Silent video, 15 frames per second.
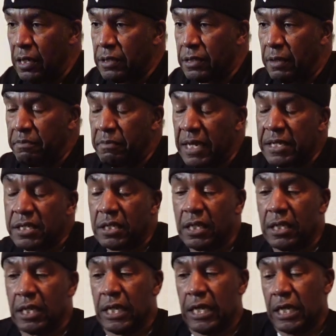the
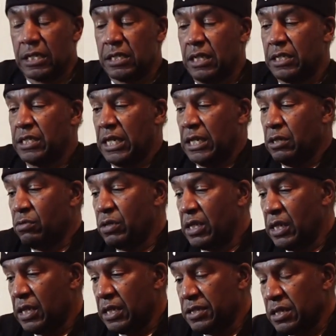Mexican kids, Latino
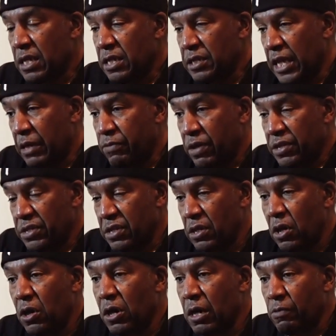kids, they were into the
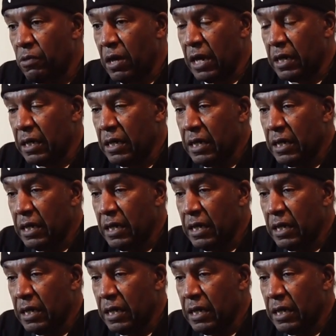hard rock,